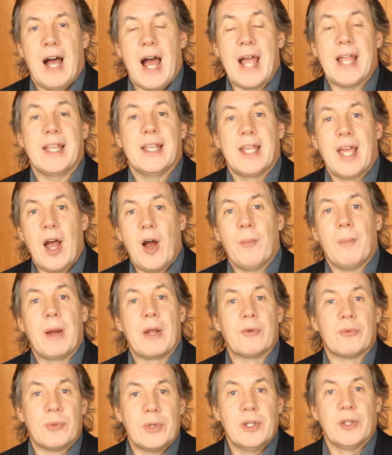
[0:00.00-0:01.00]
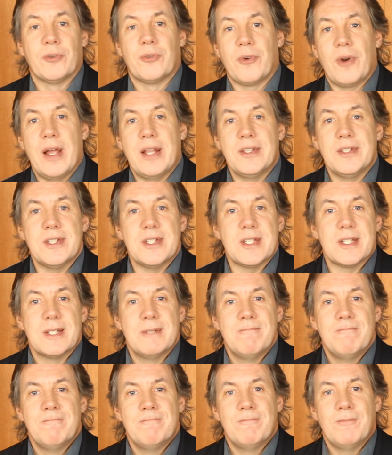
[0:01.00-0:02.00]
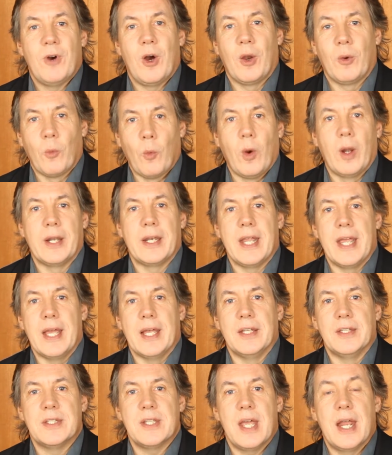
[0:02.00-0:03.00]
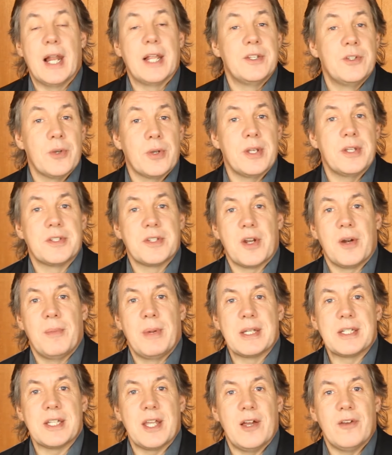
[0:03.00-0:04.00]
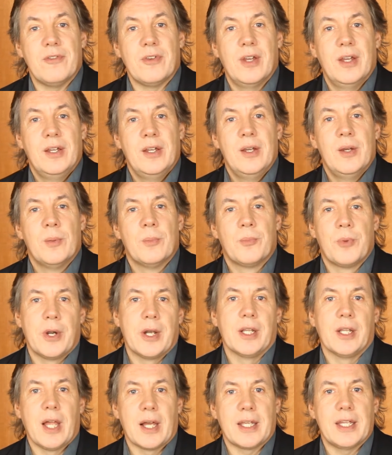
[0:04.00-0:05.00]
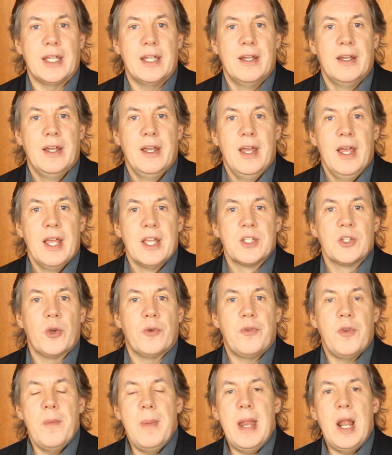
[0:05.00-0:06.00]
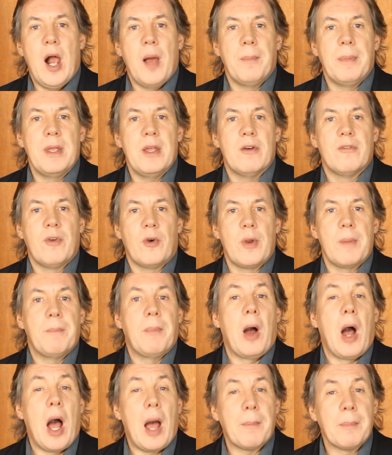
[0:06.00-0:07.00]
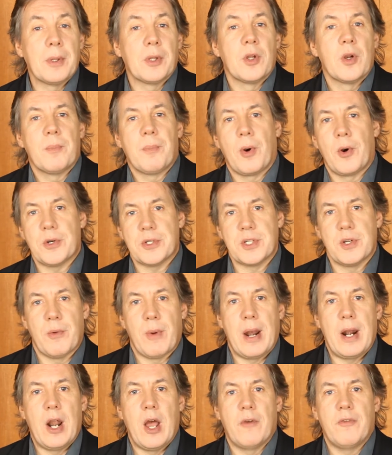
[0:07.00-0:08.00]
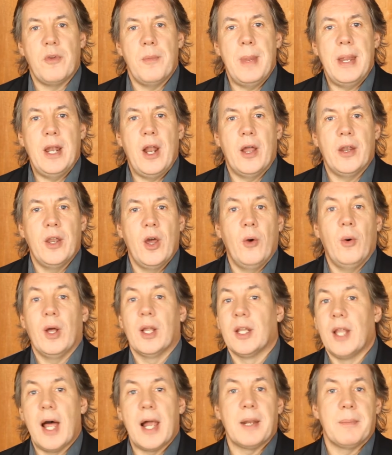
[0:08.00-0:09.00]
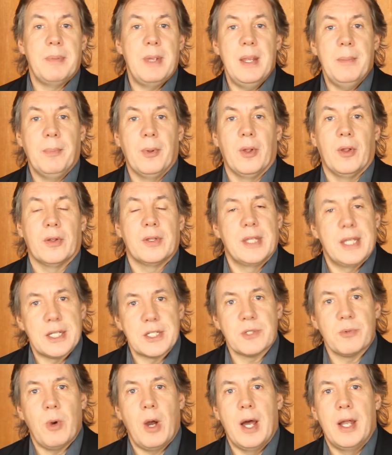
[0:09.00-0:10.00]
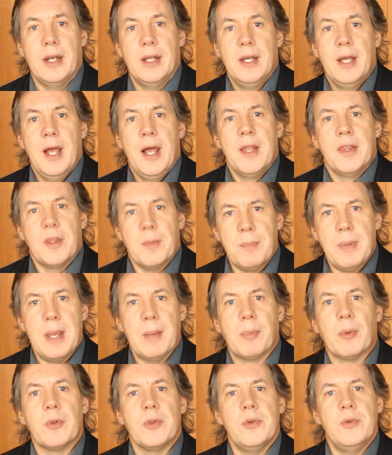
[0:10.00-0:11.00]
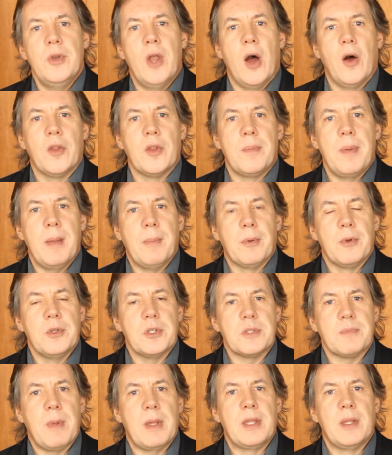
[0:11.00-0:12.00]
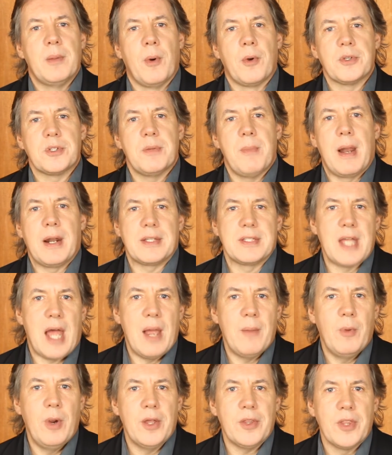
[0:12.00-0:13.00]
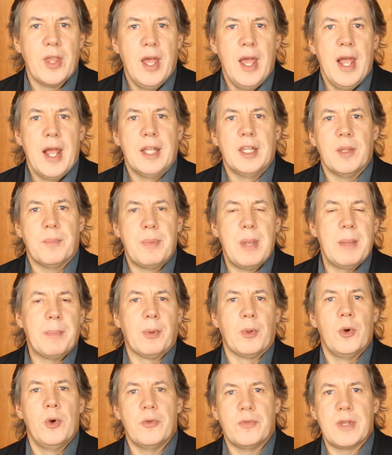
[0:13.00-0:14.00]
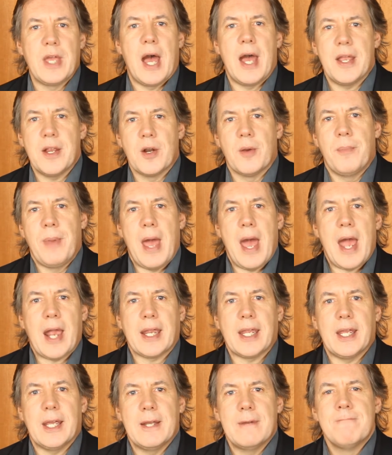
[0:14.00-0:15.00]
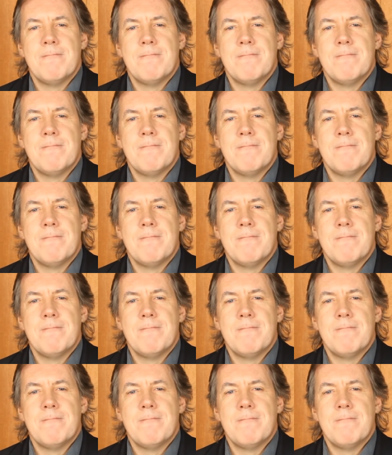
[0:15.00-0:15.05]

I can count my real friends on one hand. And I do consider myself pretty lucky. So if you may not be a very popular person right now, if you may not know a lot of people, guess what? The people you know, the people you spend the most amount of time with, and the people who've got your back,